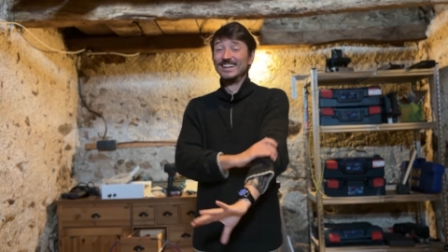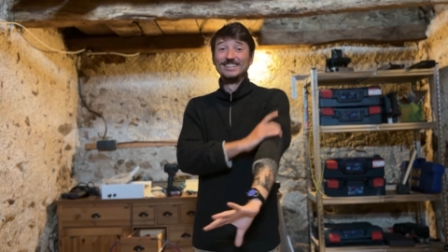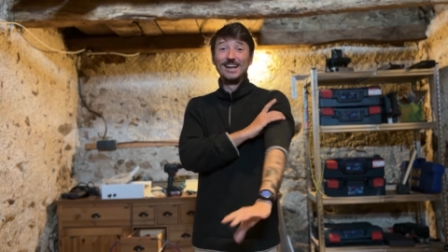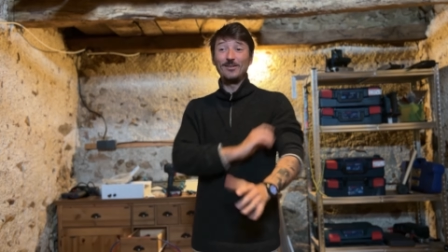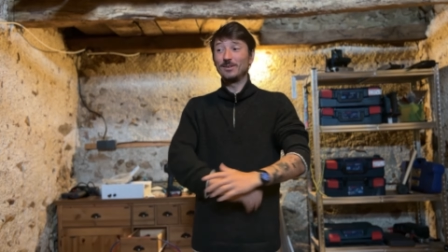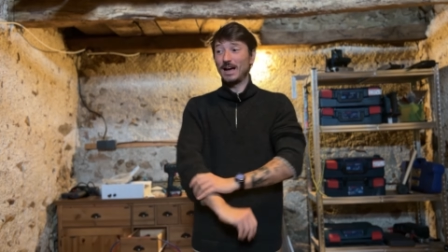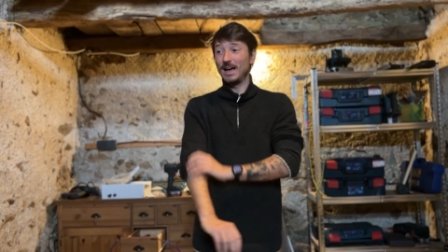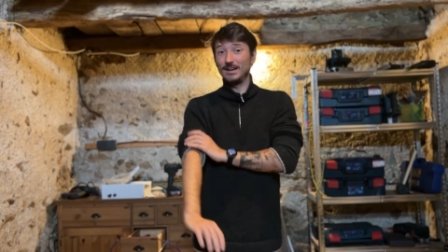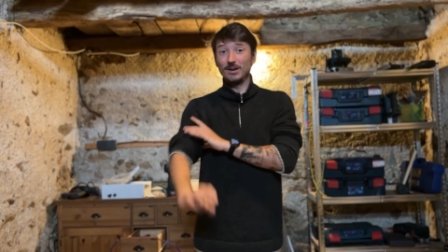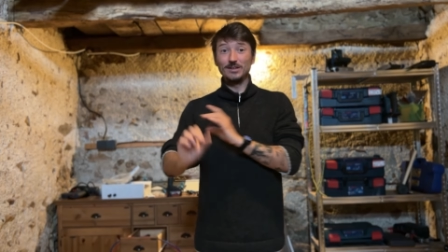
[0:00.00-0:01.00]
Now
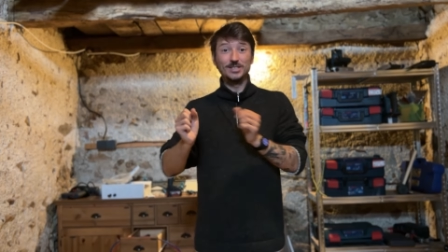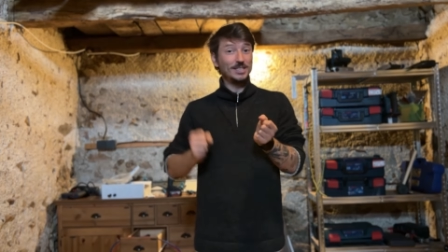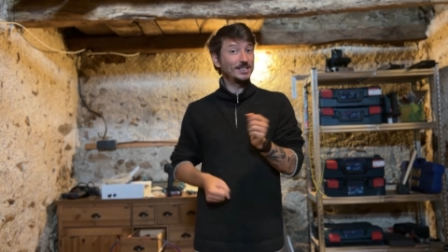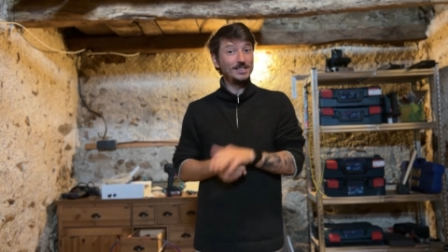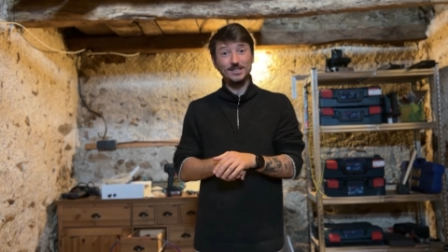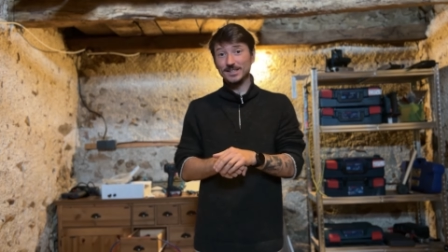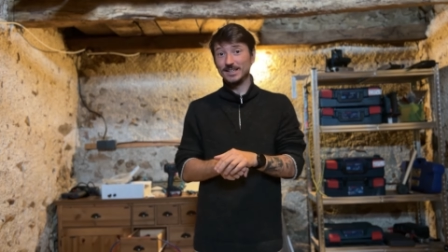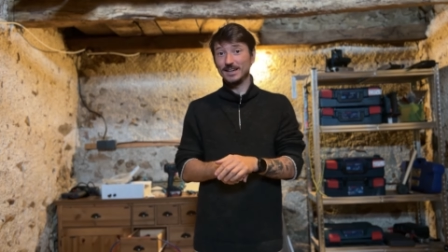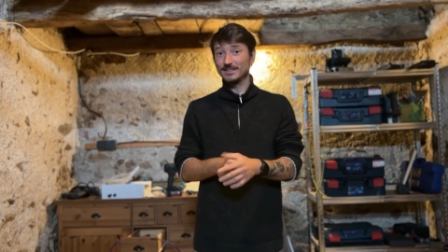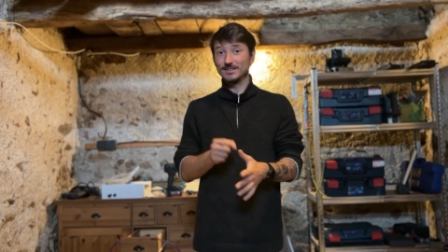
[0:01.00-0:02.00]
I just need to
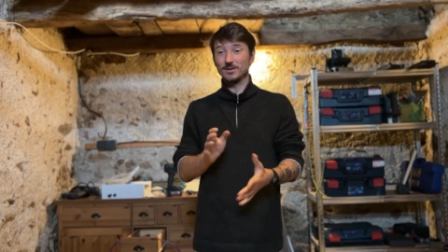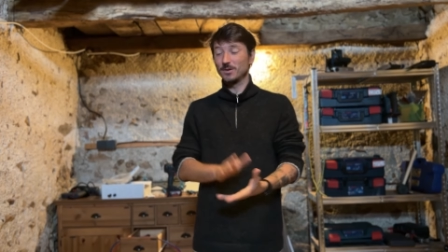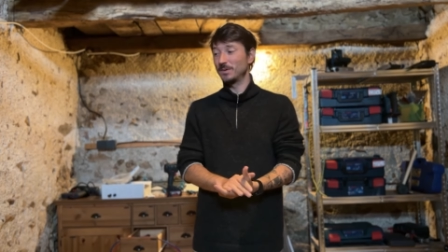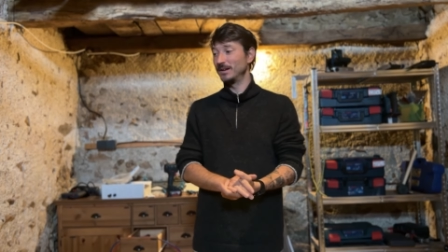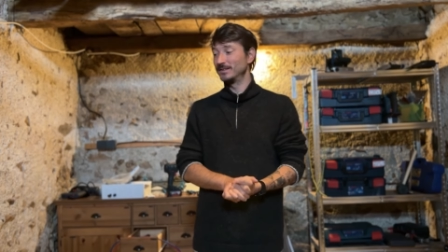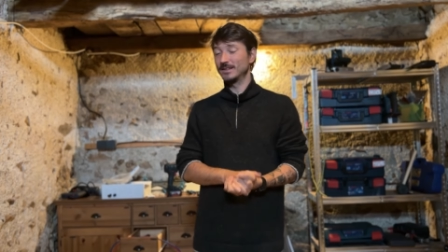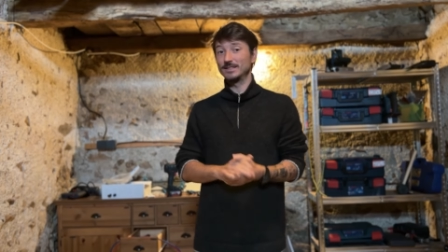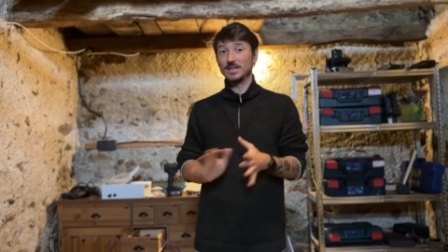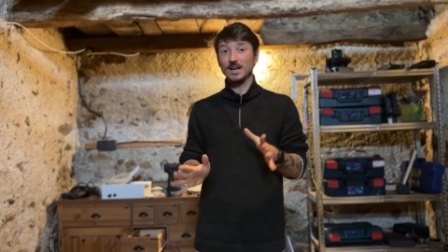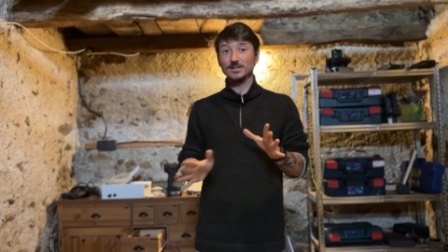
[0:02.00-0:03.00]
connect the solar panels. I
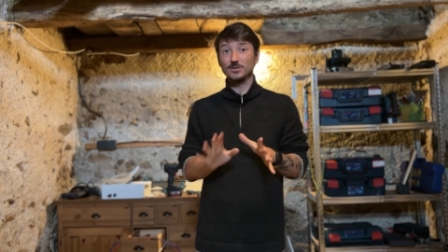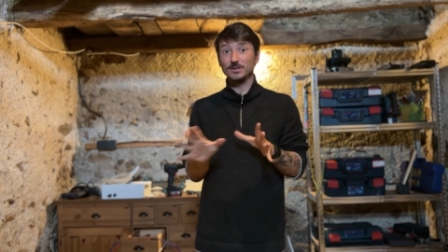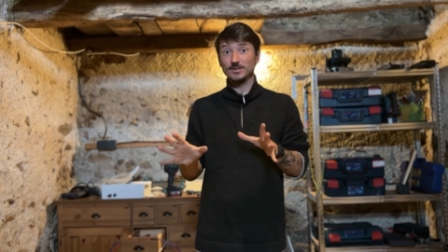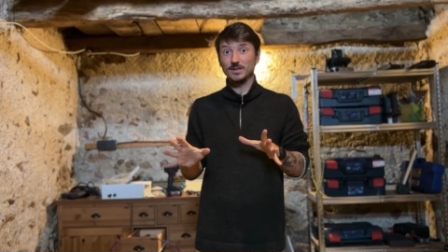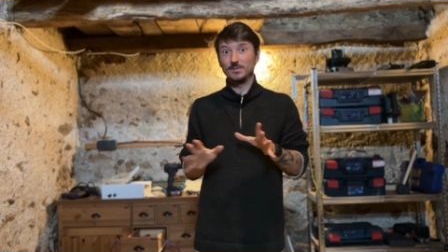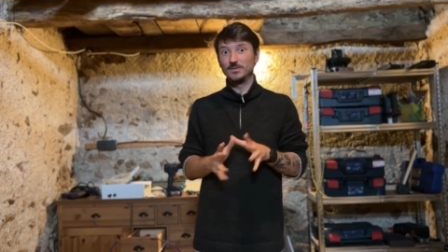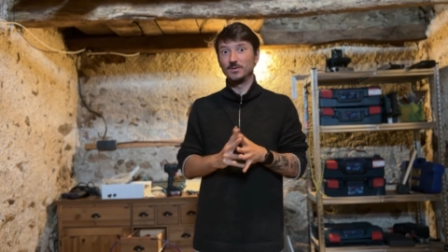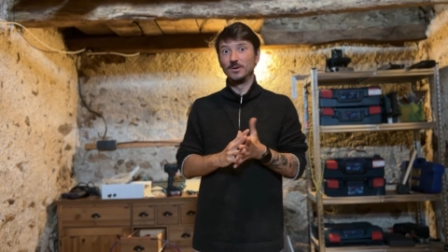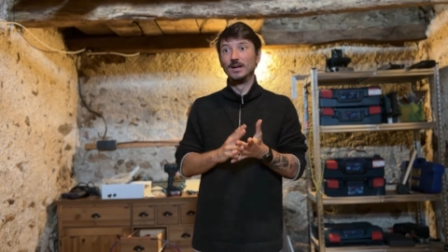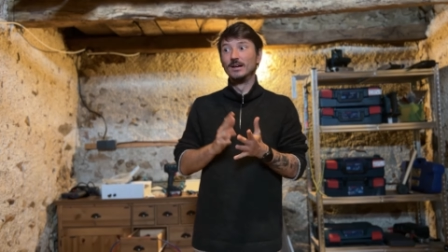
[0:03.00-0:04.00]
checked cross-checked
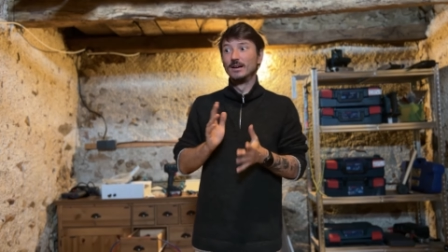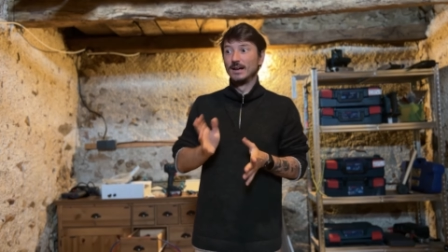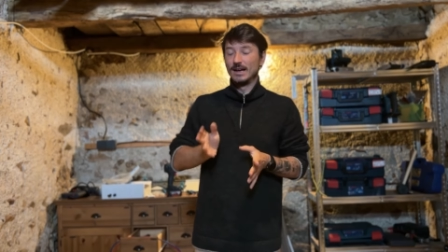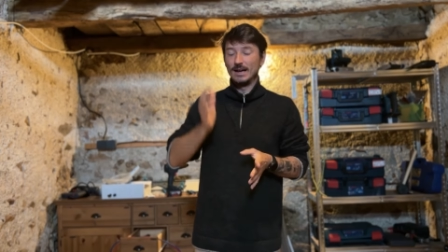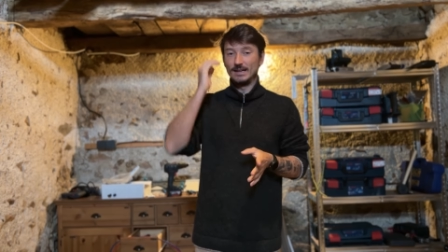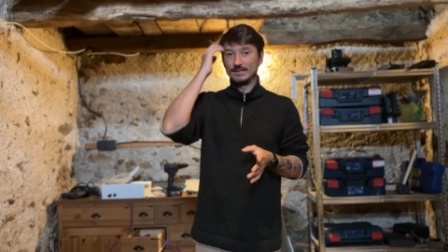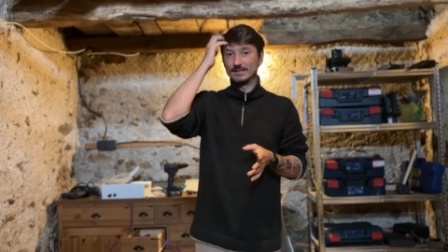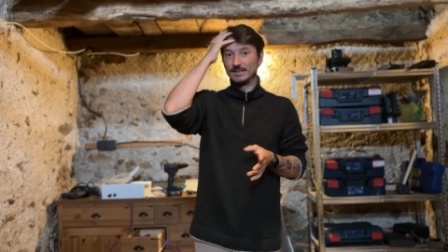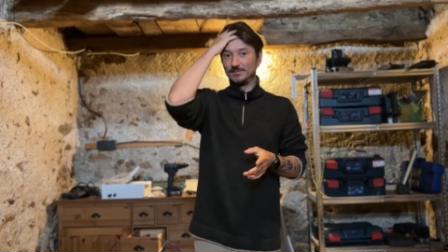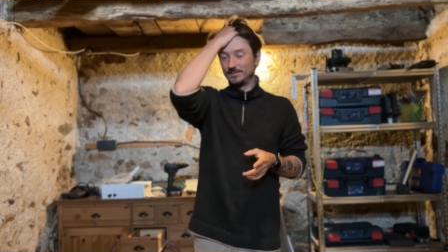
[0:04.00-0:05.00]
before and
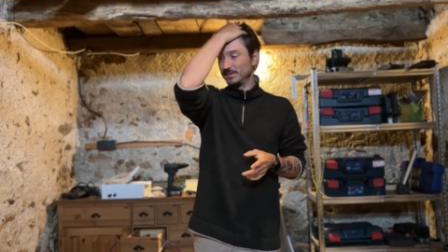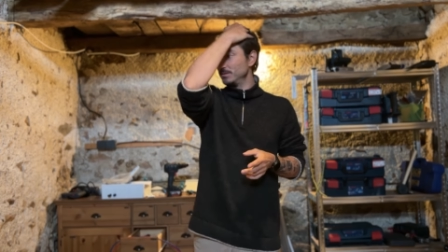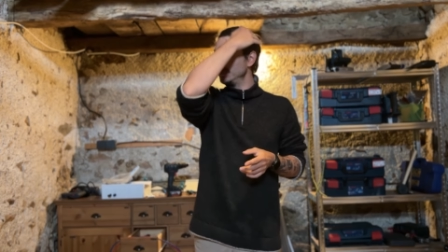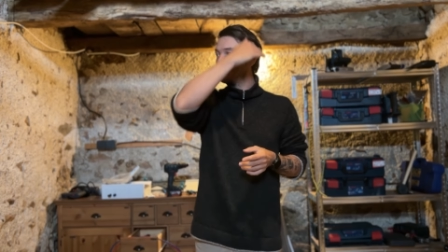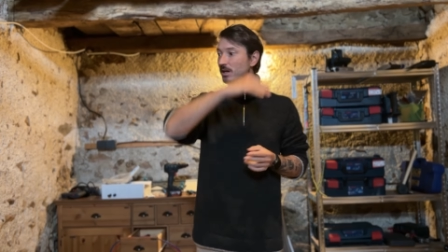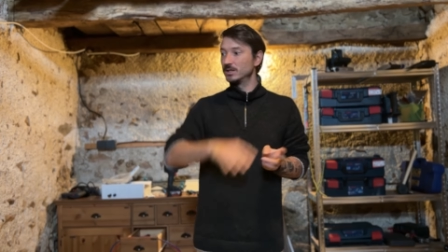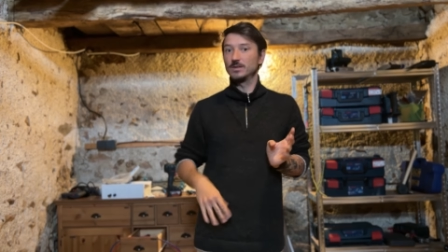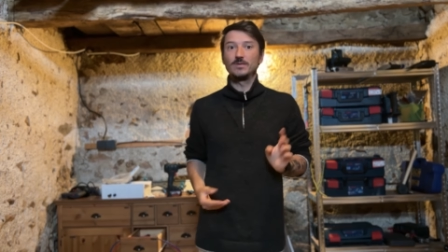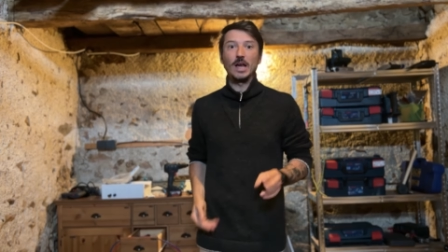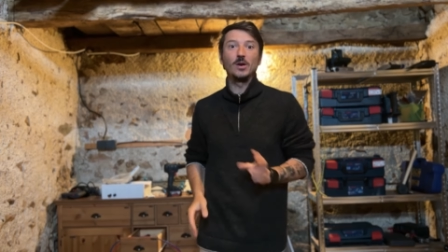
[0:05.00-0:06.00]
um, researched
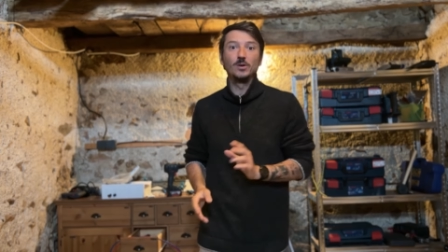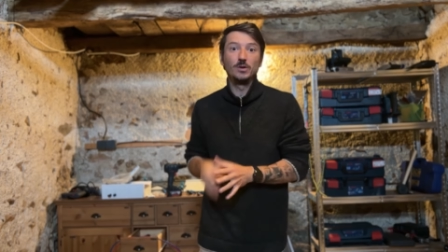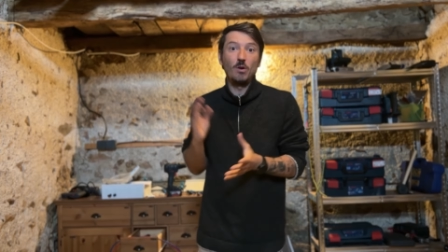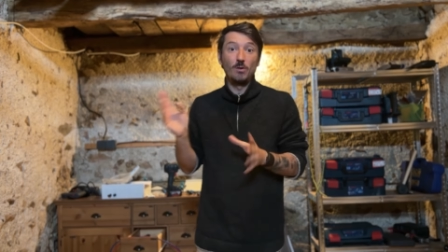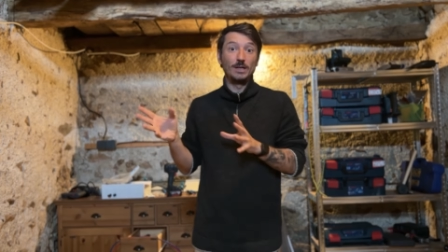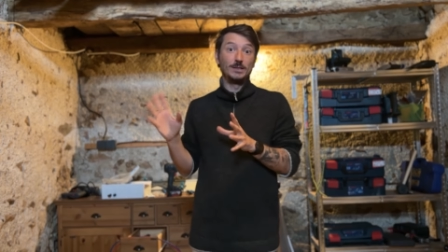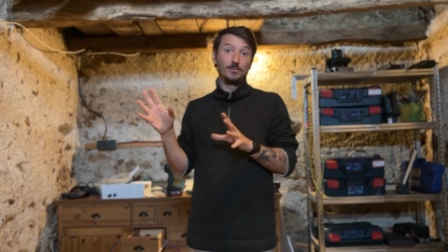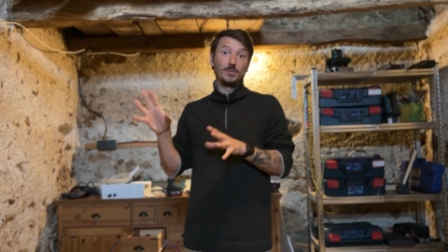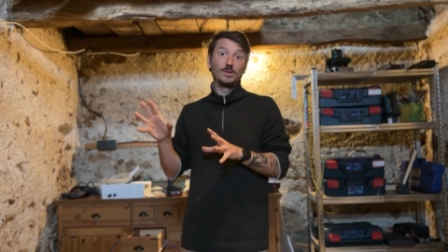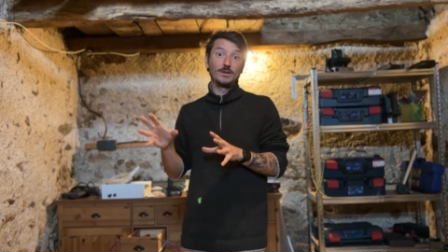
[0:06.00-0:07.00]
if I could already
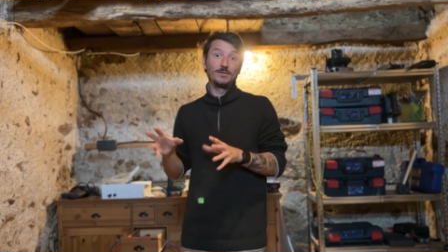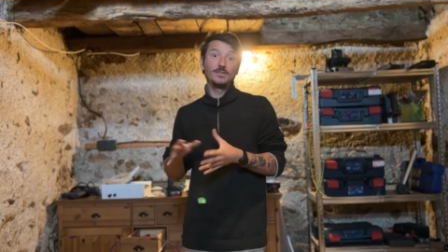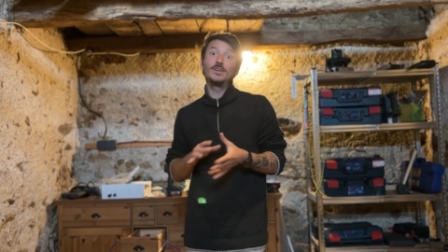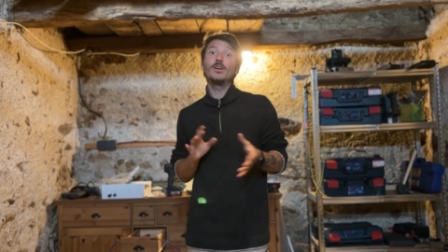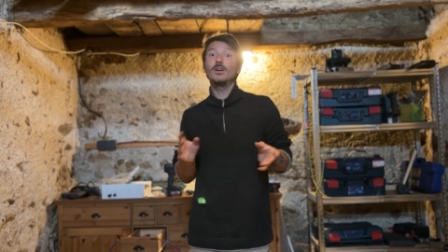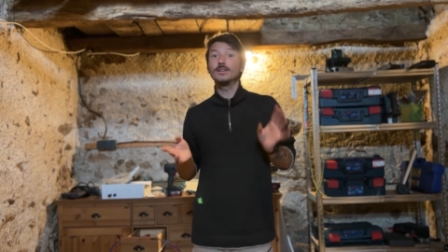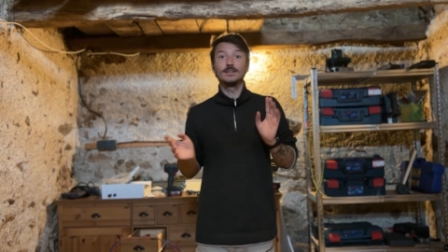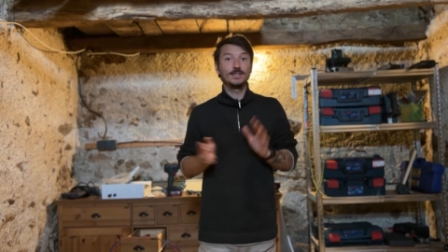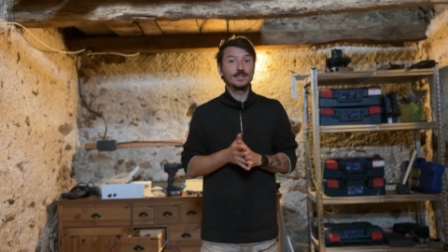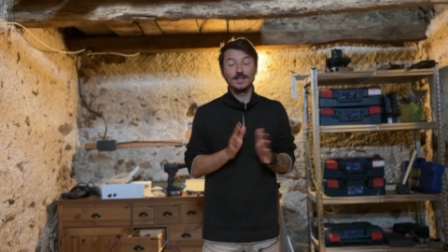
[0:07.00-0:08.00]
put everything on
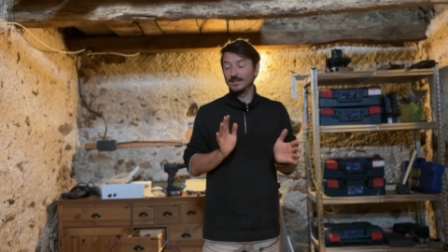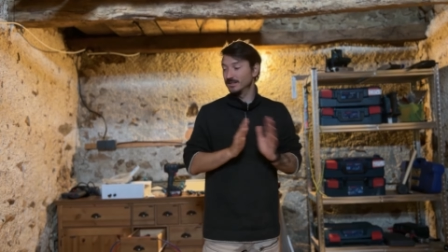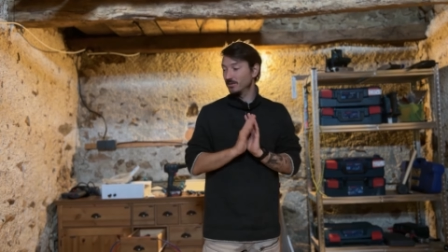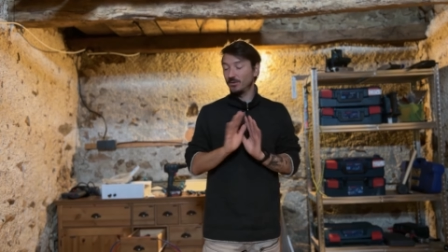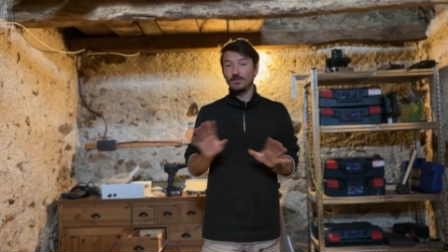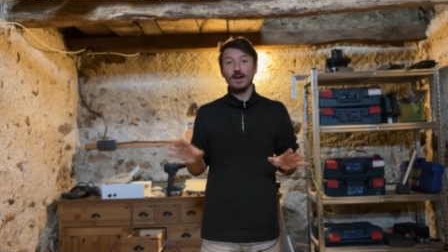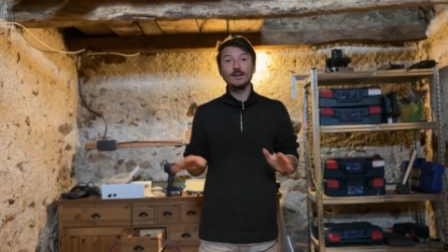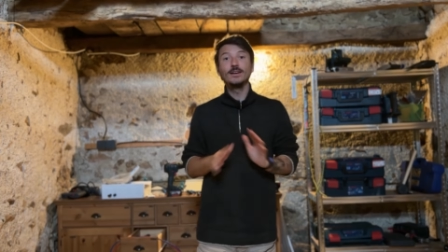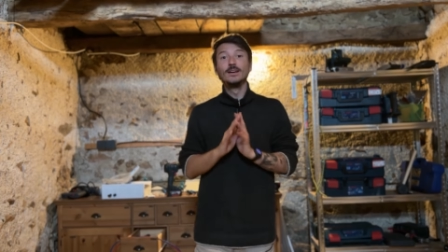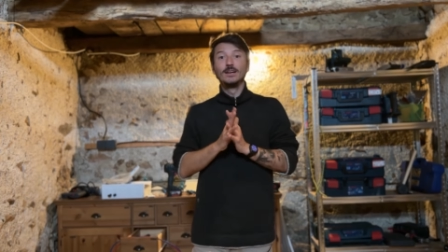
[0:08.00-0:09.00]
and it said it's all fine.